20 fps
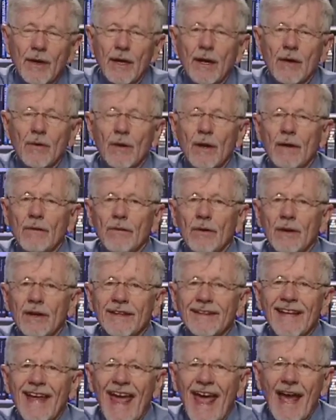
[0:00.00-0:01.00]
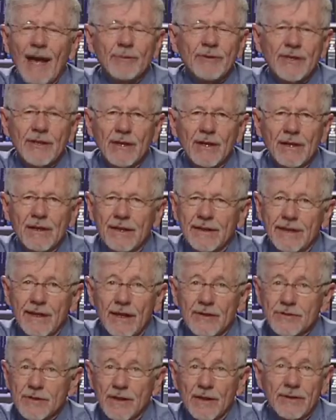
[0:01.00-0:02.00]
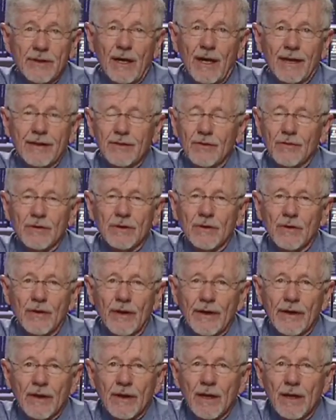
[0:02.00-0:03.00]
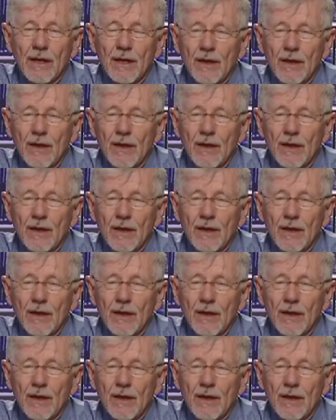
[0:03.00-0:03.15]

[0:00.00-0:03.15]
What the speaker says: however, it's absolutely essential to talk to a lawyer